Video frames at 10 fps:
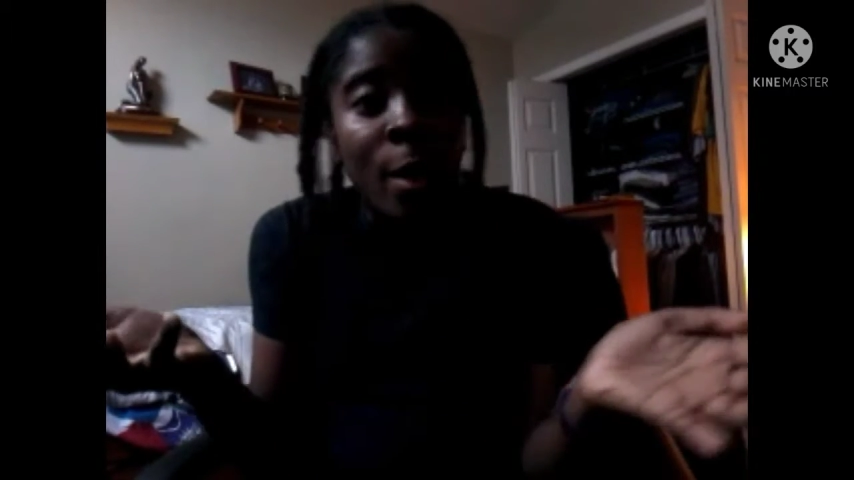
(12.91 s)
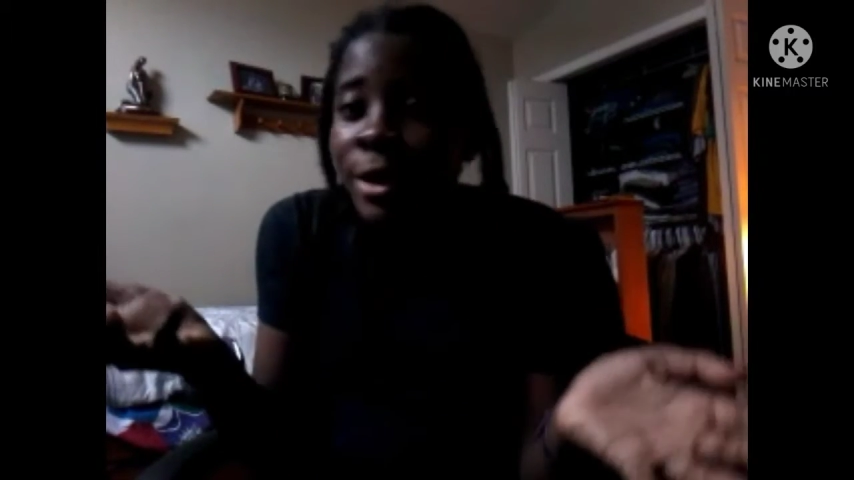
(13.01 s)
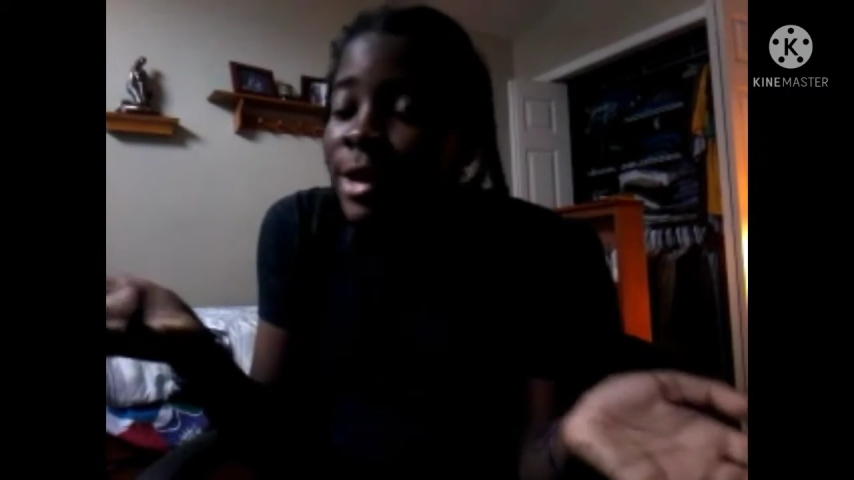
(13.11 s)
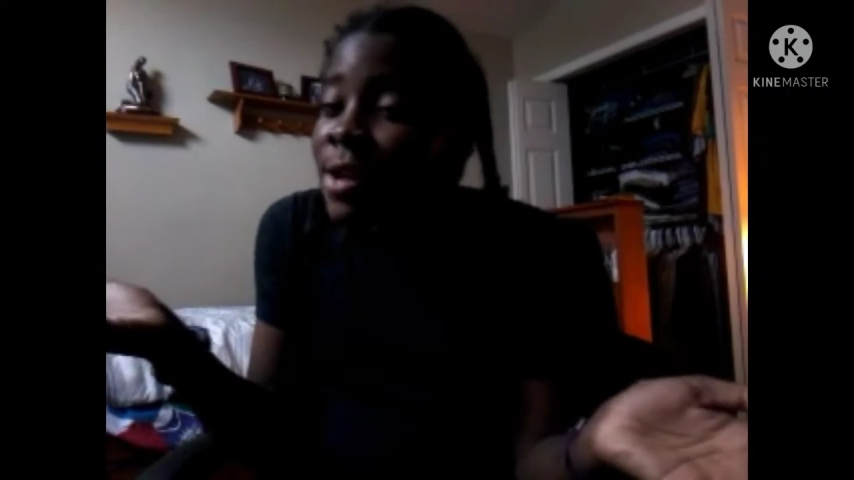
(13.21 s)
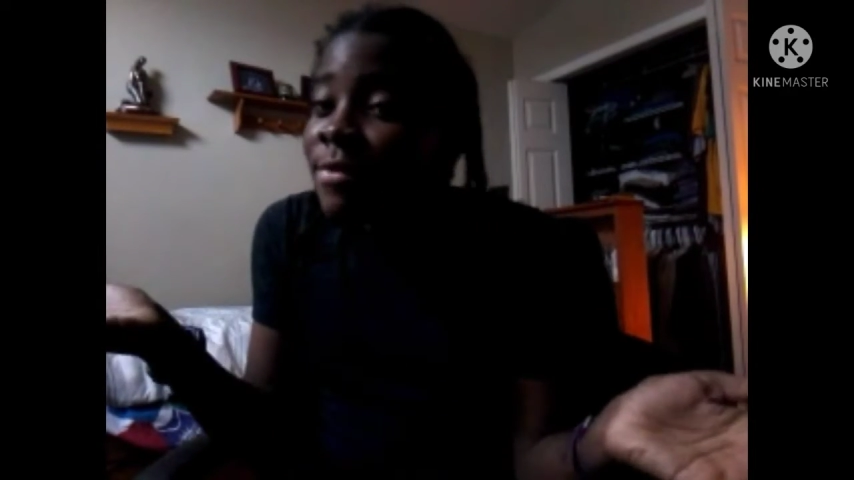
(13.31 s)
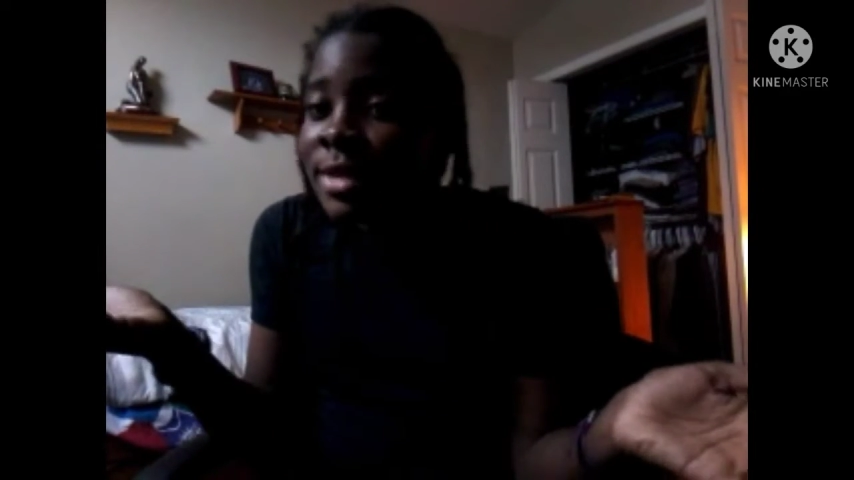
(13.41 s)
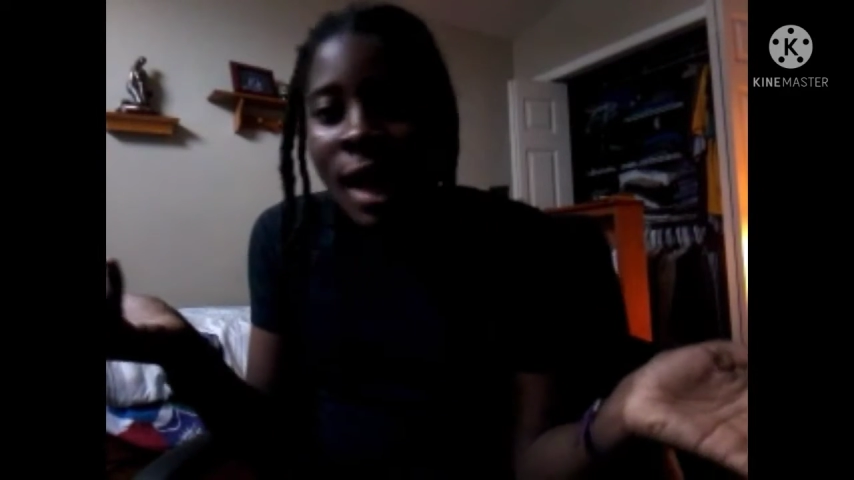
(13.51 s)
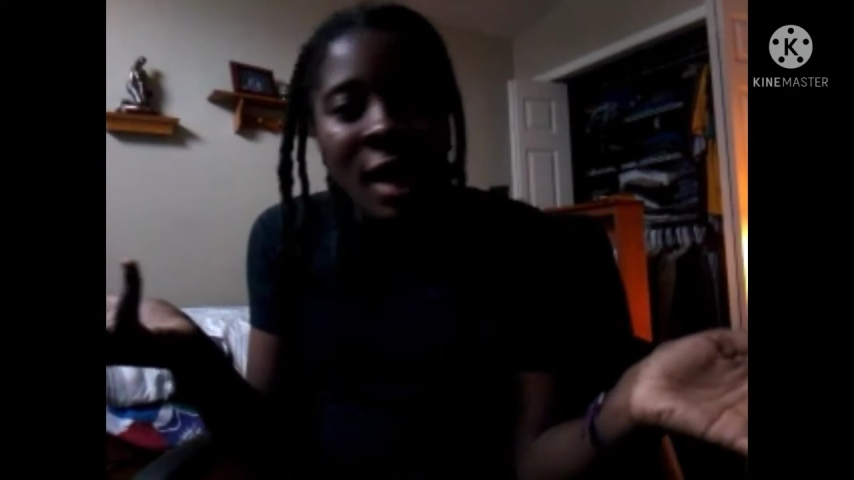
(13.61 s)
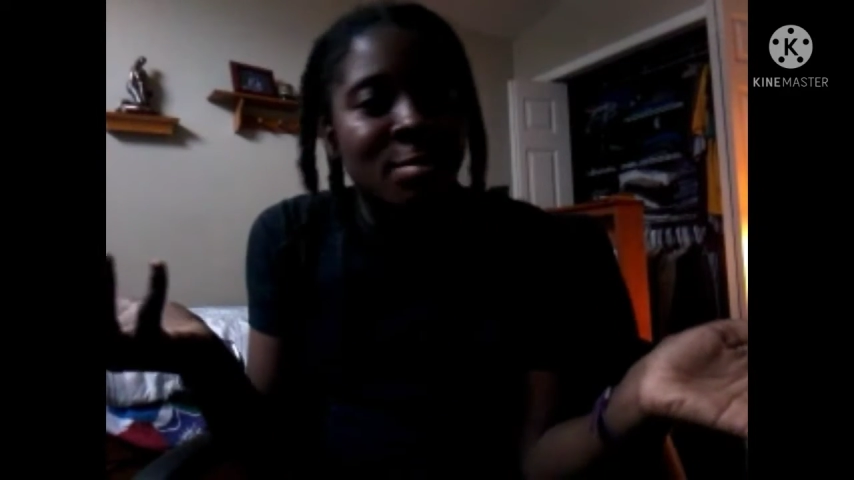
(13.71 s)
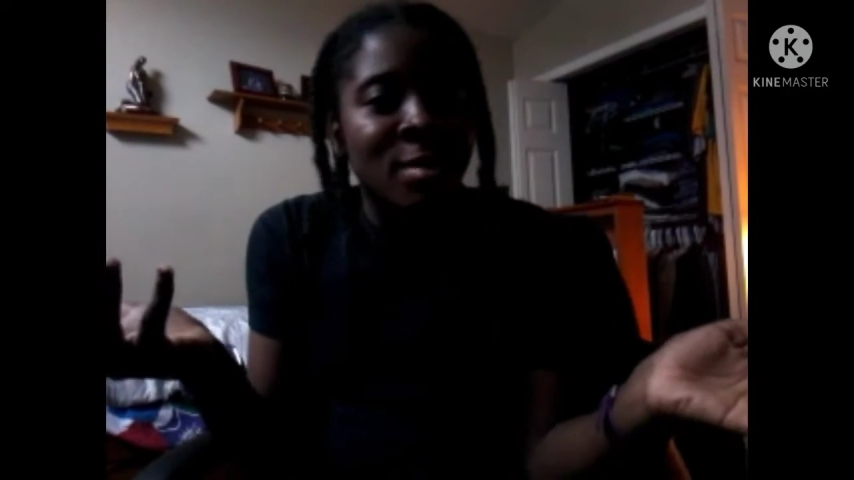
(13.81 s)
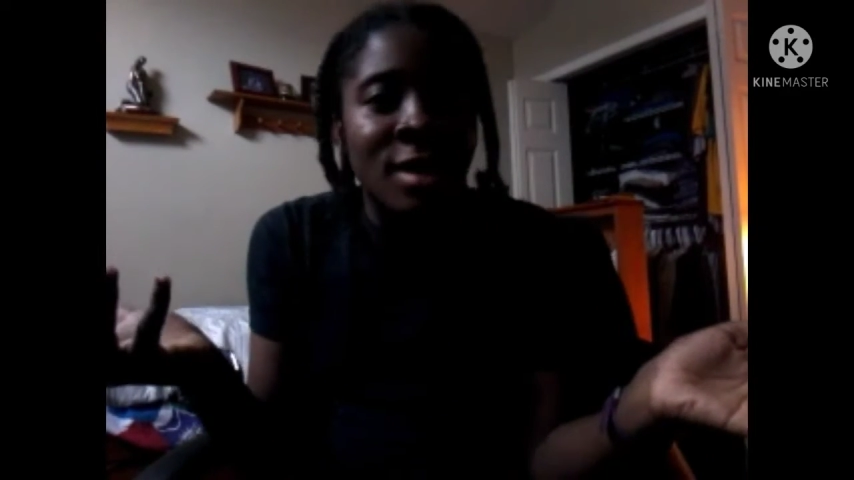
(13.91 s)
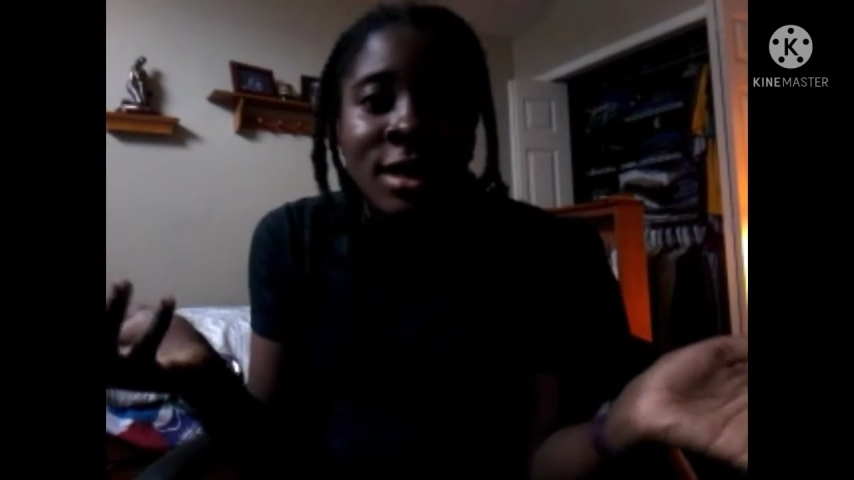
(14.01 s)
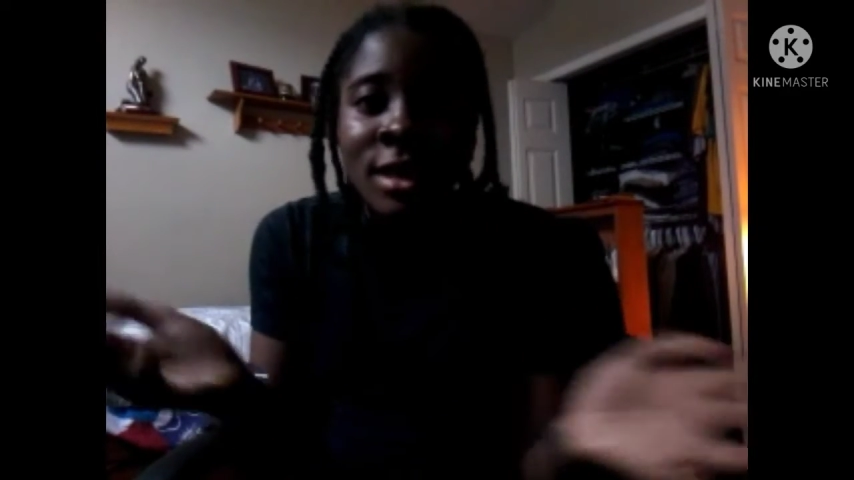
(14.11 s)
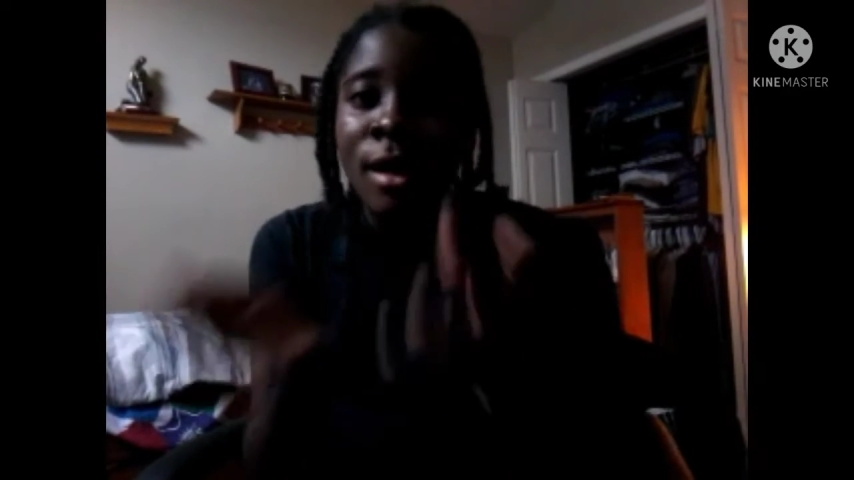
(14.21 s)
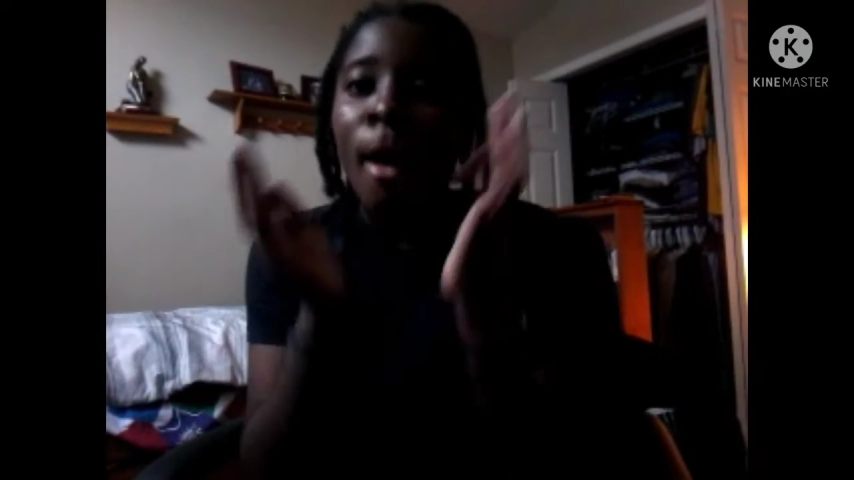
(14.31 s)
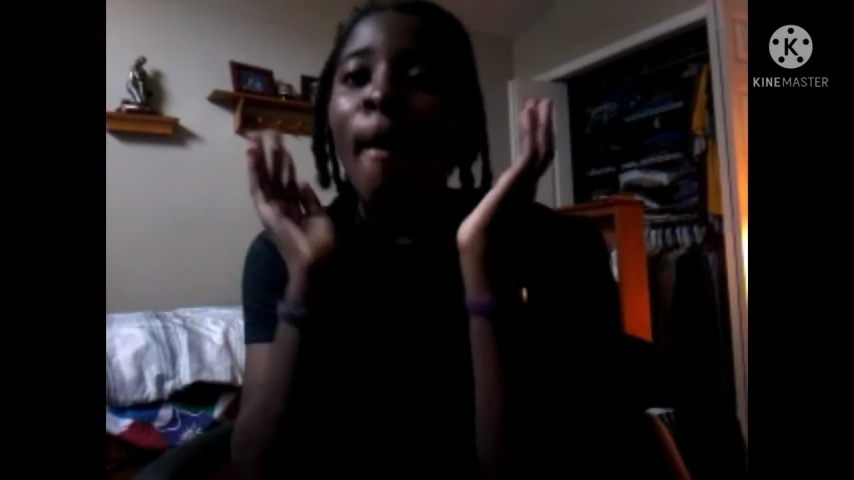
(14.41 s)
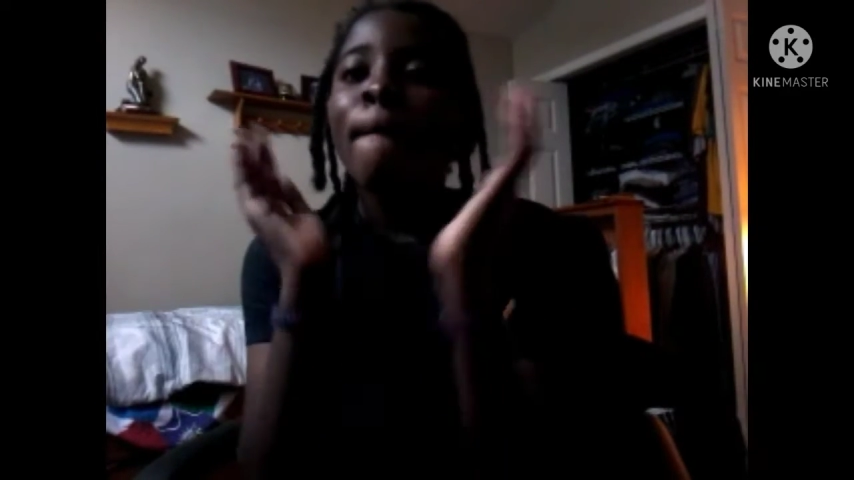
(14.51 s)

Can you give us an explanation?